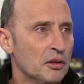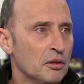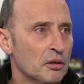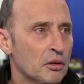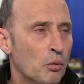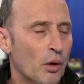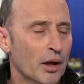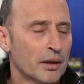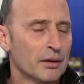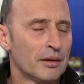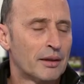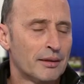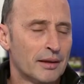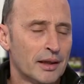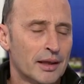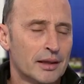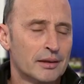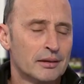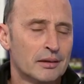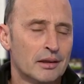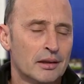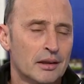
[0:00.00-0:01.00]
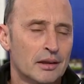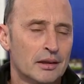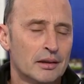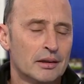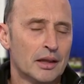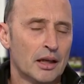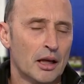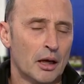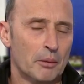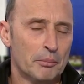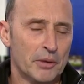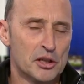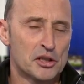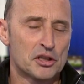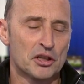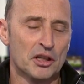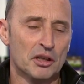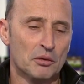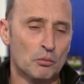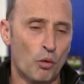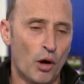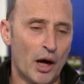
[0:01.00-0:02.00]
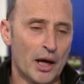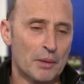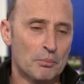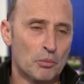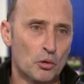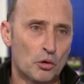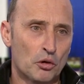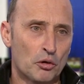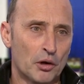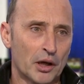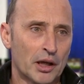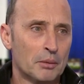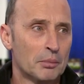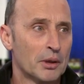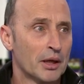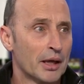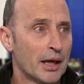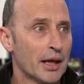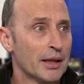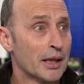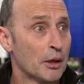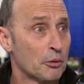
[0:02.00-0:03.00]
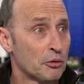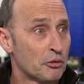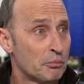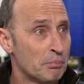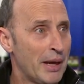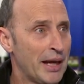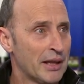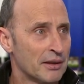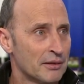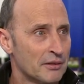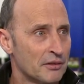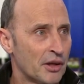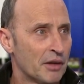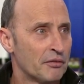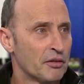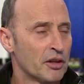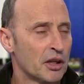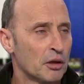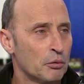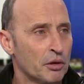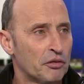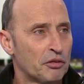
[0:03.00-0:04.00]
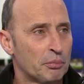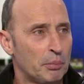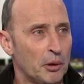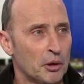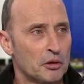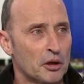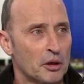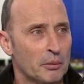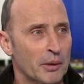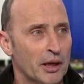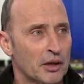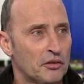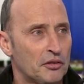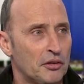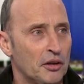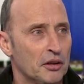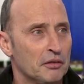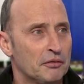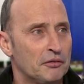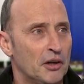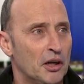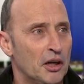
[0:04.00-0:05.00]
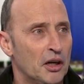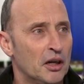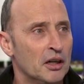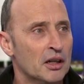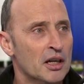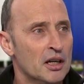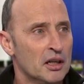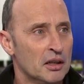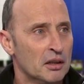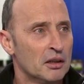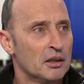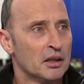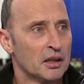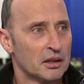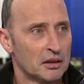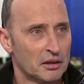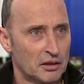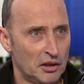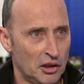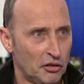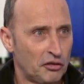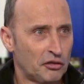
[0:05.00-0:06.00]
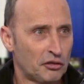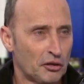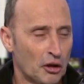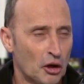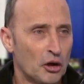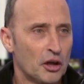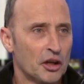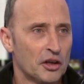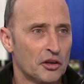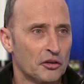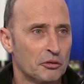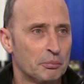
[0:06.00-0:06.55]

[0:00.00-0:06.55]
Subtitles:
The one thing that, you know, I mentioned white ball cricket, but again, that was men's. Everything we've spoken about so far, this slot, has